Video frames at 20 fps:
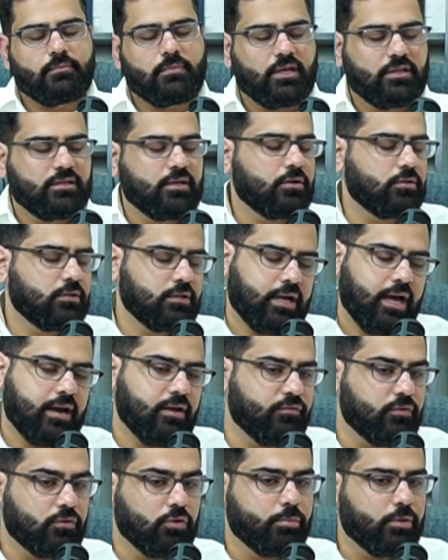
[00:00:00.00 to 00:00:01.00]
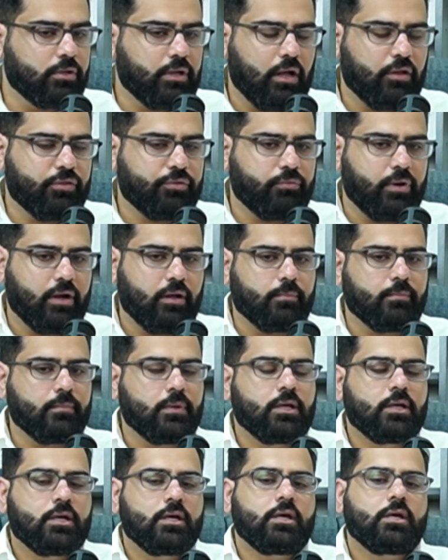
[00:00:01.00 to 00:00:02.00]
in the kind of global health realm.
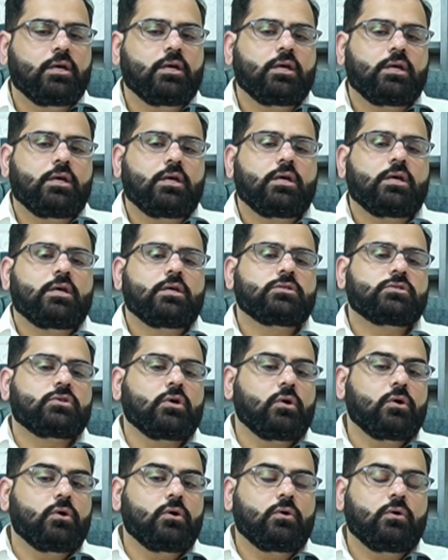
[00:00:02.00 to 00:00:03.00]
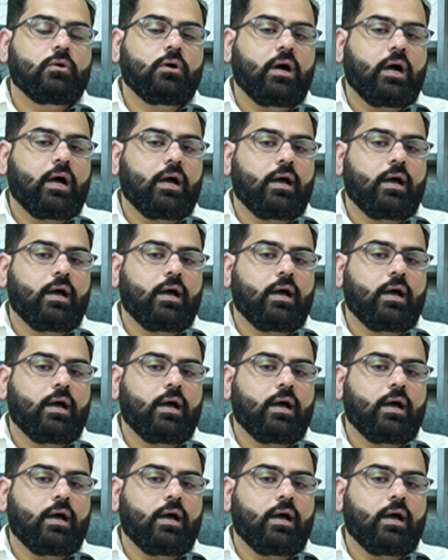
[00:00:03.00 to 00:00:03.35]
So